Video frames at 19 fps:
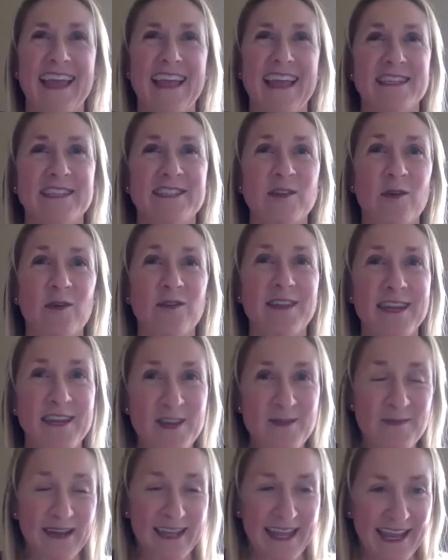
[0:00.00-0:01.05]
So thank
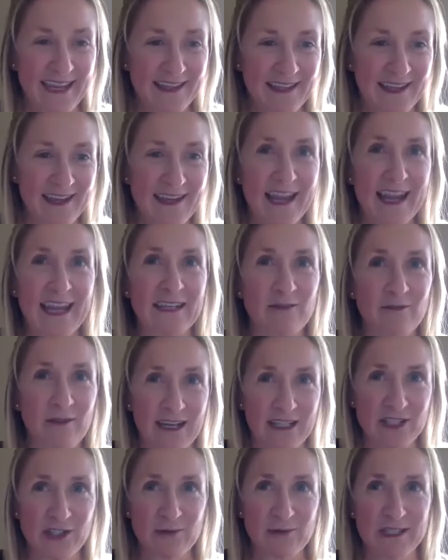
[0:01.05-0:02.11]
you, Michaela and
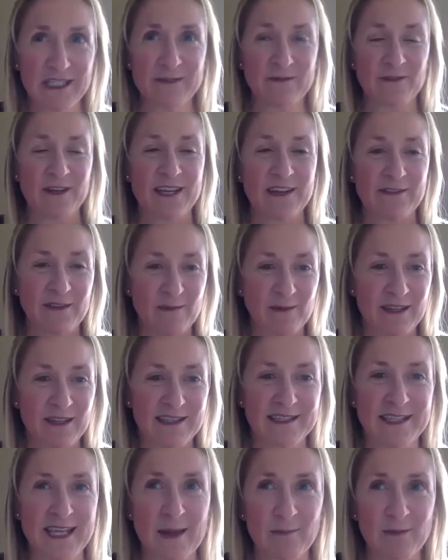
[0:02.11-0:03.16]
graduates, for giving me
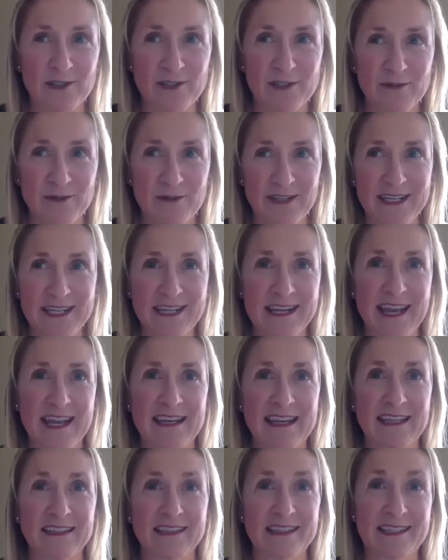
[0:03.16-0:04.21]
this opportunity. And
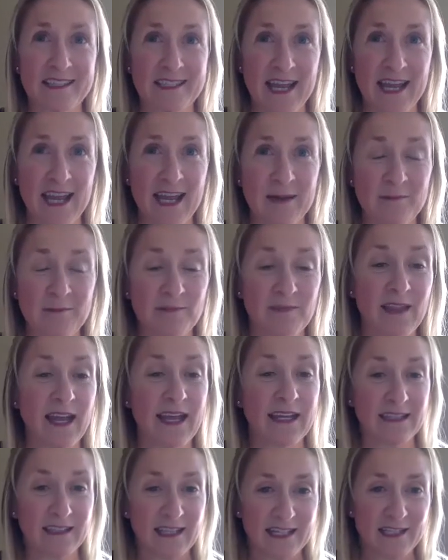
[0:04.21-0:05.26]
at this time,
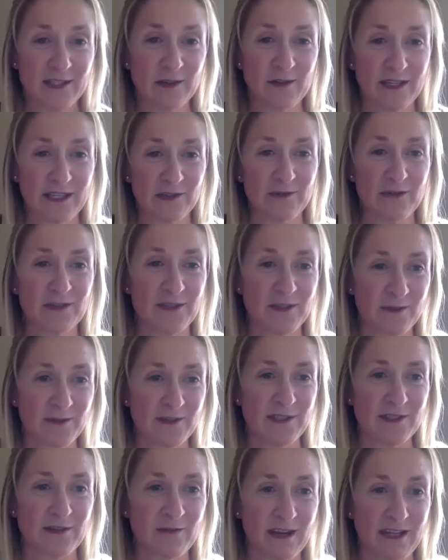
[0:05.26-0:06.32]
I'd like to
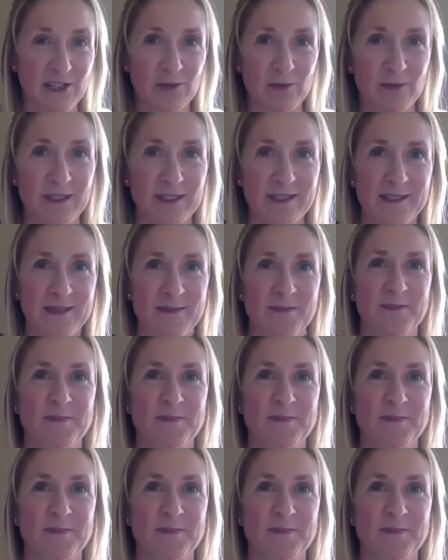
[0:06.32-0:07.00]
introduce the graduates.